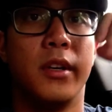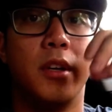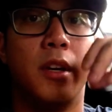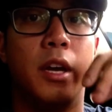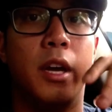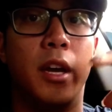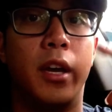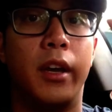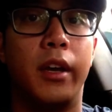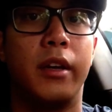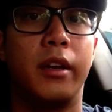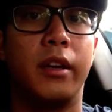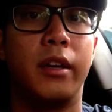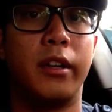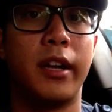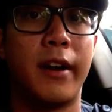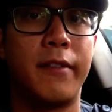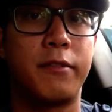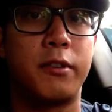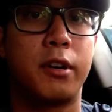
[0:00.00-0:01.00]

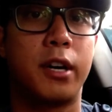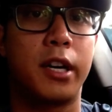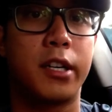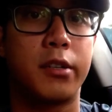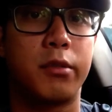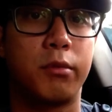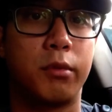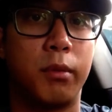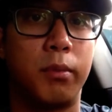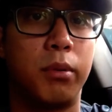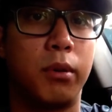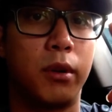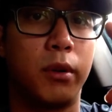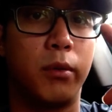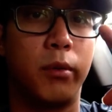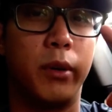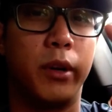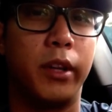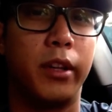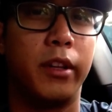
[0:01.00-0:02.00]
an after action
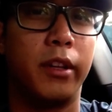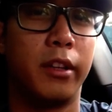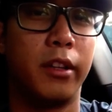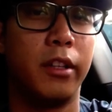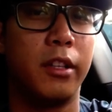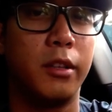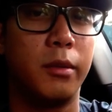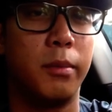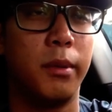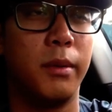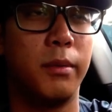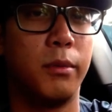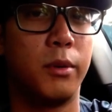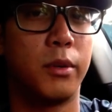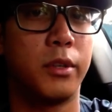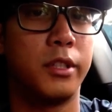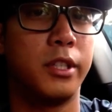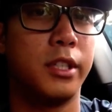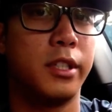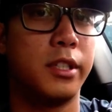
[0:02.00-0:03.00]
report with a little bit
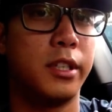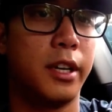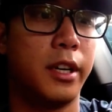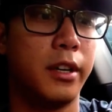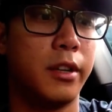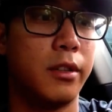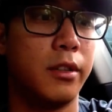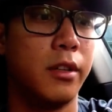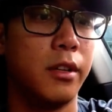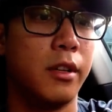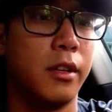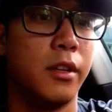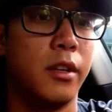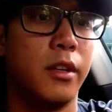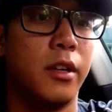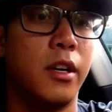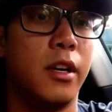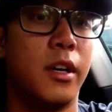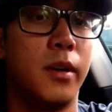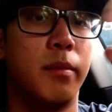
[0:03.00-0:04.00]
more detail,
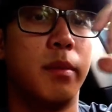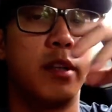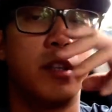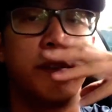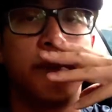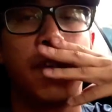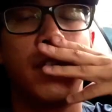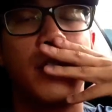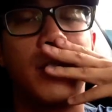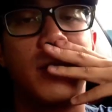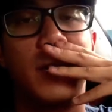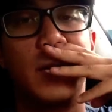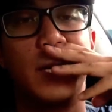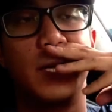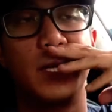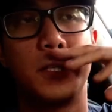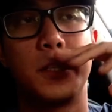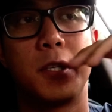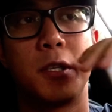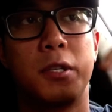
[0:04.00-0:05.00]
as far
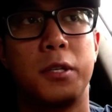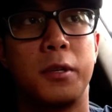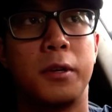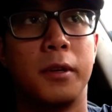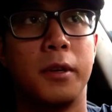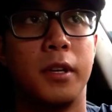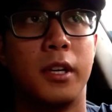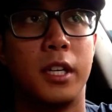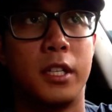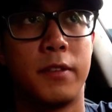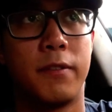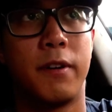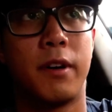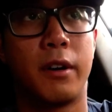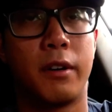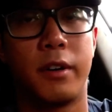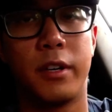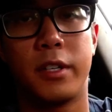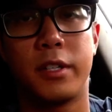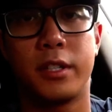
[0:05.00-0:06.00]
as
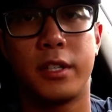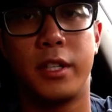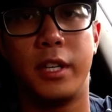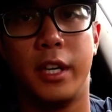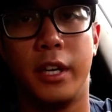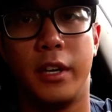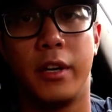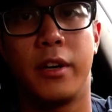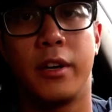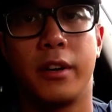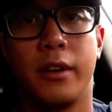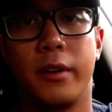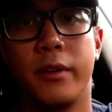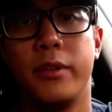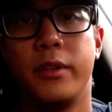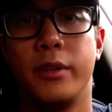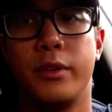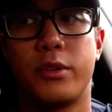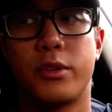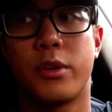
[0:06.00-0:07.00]
gear,
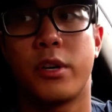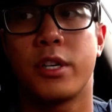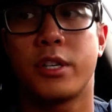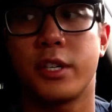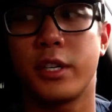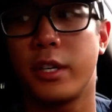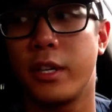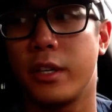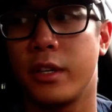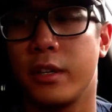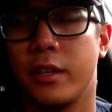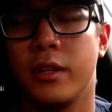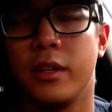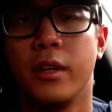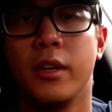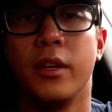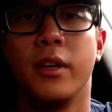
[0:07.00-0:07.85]
nutrition,